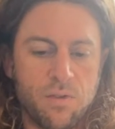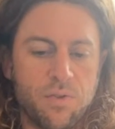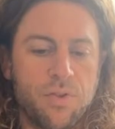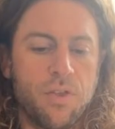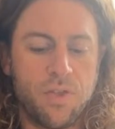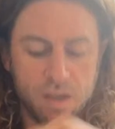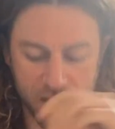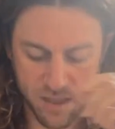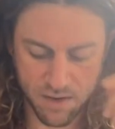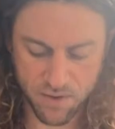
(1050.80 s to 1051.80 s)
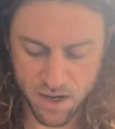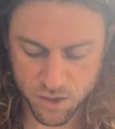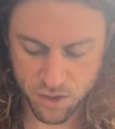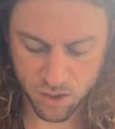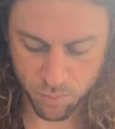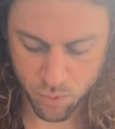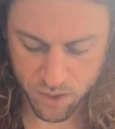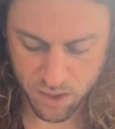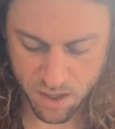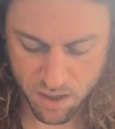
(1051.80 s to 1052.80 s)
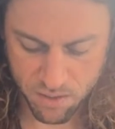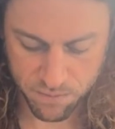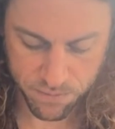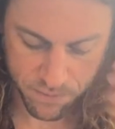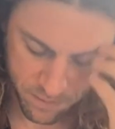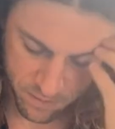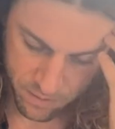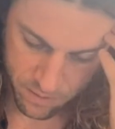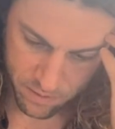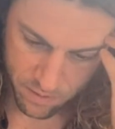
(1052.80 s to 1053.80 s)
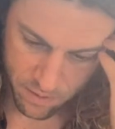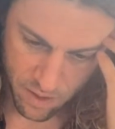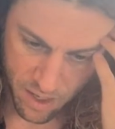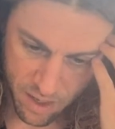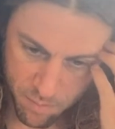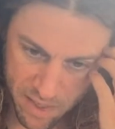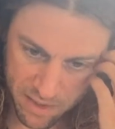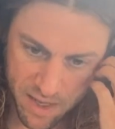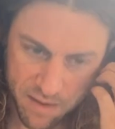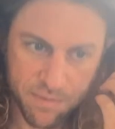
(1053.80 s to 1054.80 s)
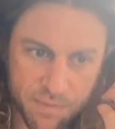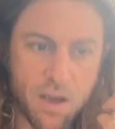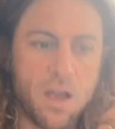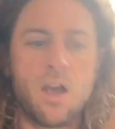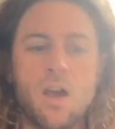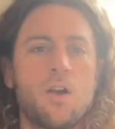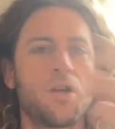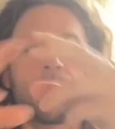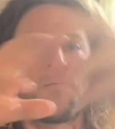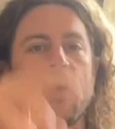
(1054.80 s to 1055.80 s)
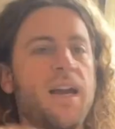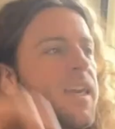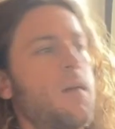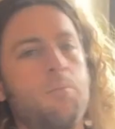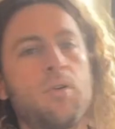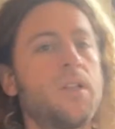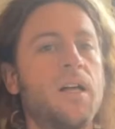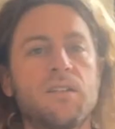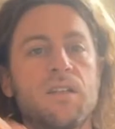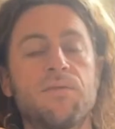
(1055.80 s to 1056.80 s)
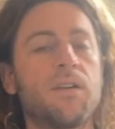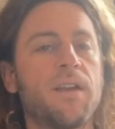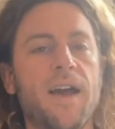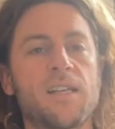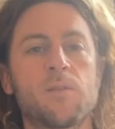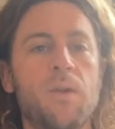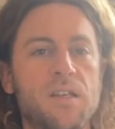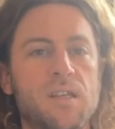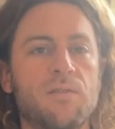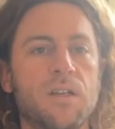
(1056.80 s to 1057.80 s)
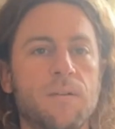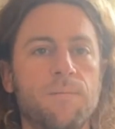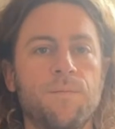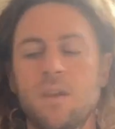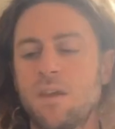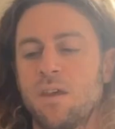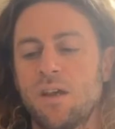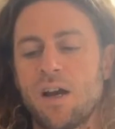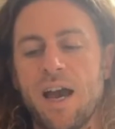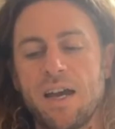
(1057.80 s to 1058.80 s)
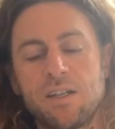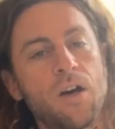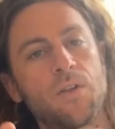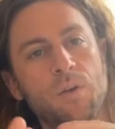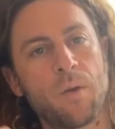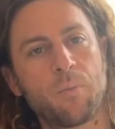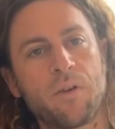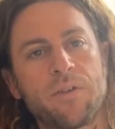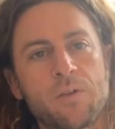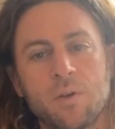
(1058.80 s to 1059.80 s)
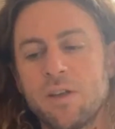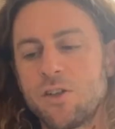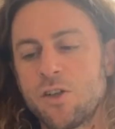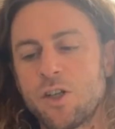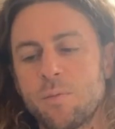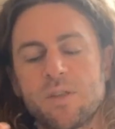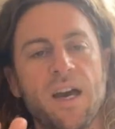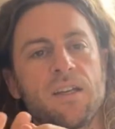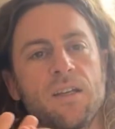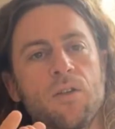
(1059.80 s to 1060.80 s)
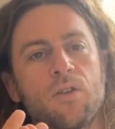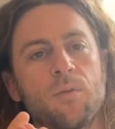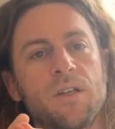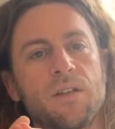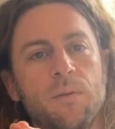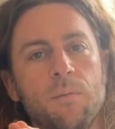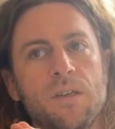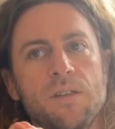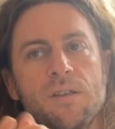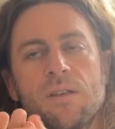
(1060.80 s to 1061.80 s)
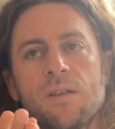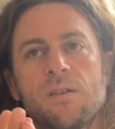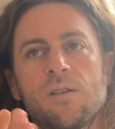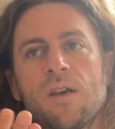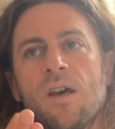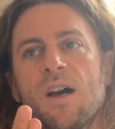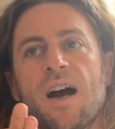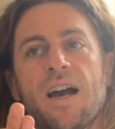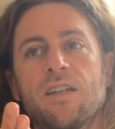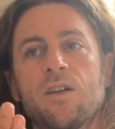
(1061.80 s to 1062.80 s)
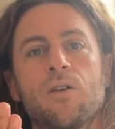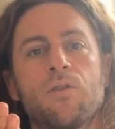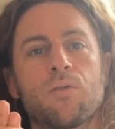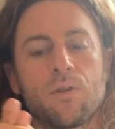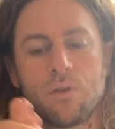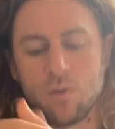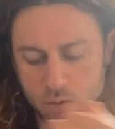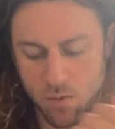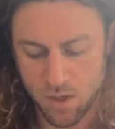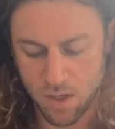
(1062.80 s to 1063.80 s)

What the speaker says: the things that I've gotten to the point of in my life, I can't pull out different aspects of it. I had to go through my previous relationships. I had to go through my different businesses. I had to go through